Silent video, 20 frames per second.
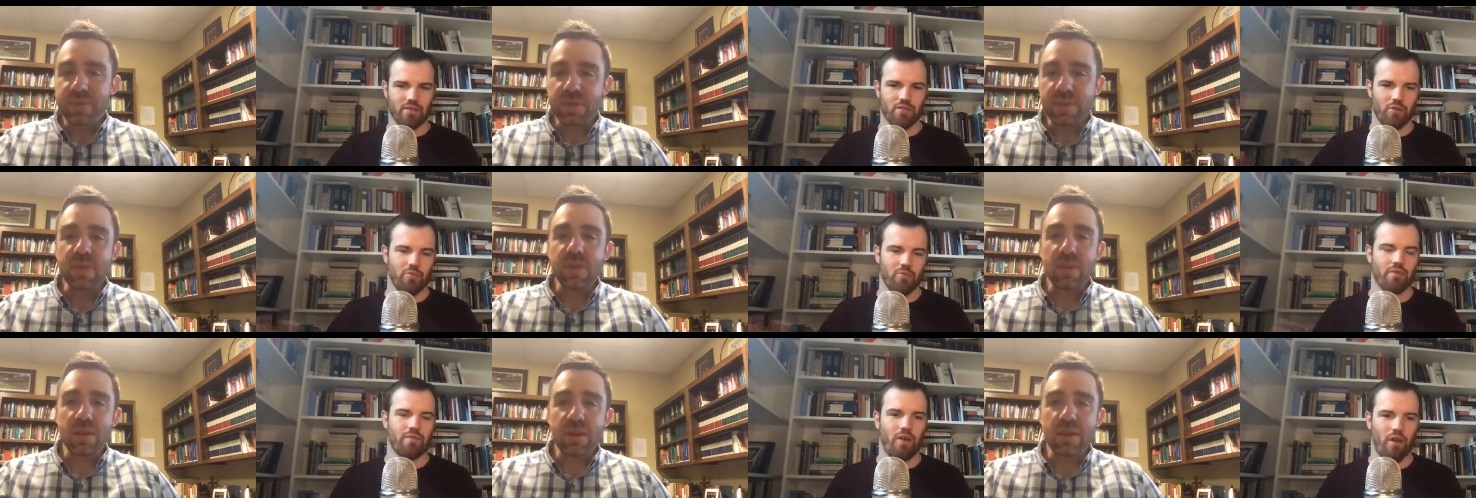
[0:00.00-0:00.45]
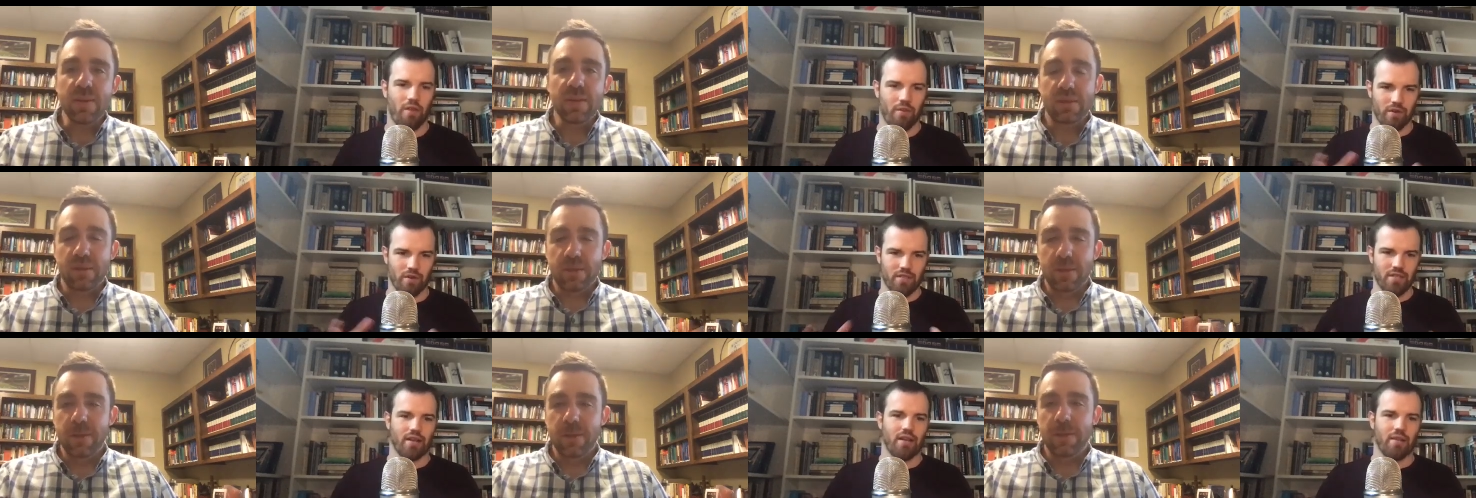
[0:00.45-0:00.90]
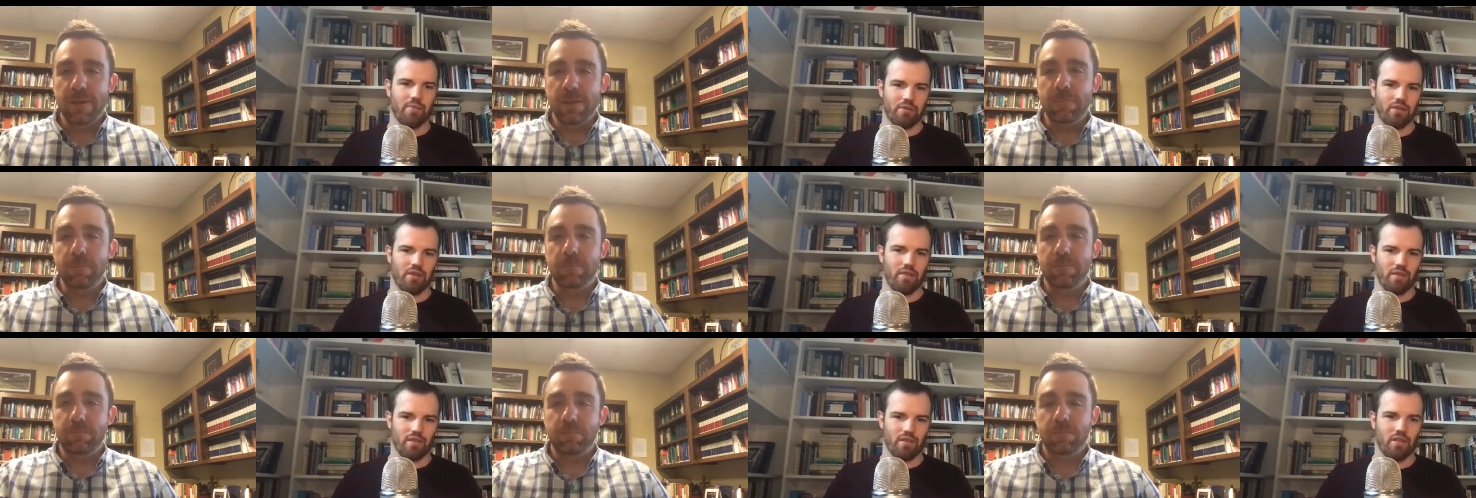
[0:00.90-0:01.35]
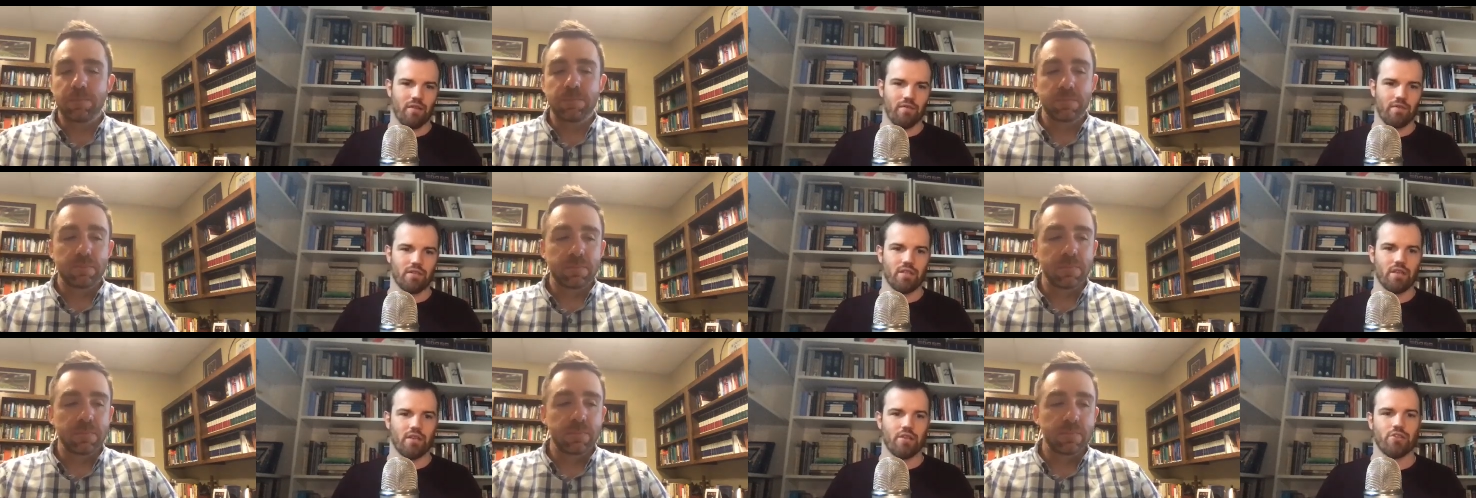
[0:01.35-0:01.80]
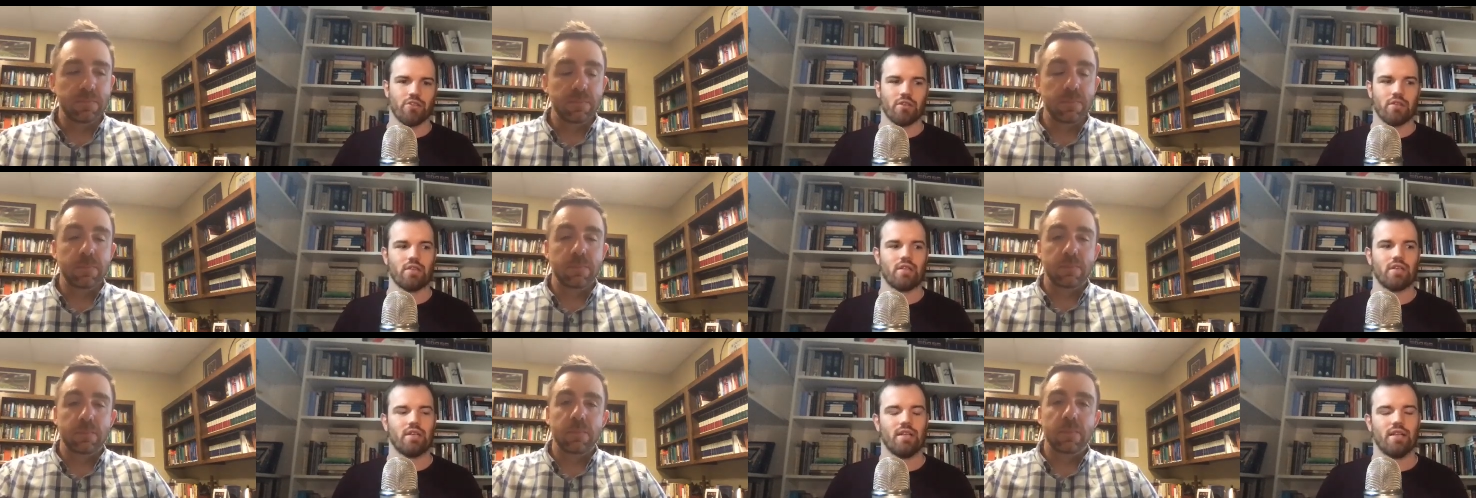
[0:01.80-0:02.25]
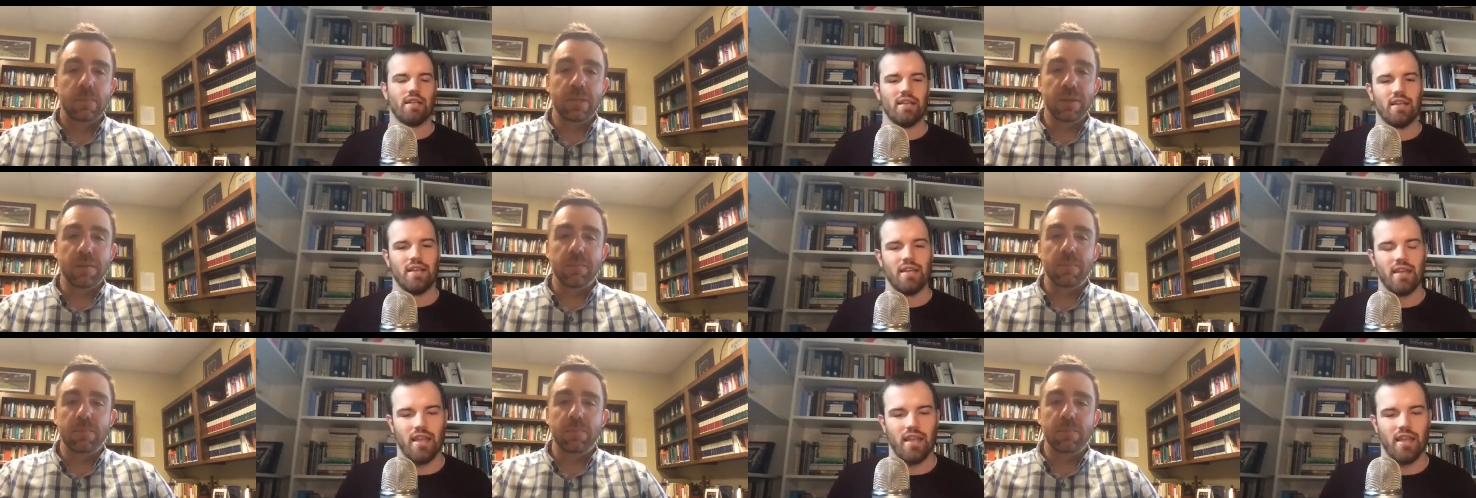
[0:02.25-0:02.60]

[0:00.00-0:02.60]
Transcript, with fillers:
Speaker 1: too, but Father and Son in, in this conversation. Yeah.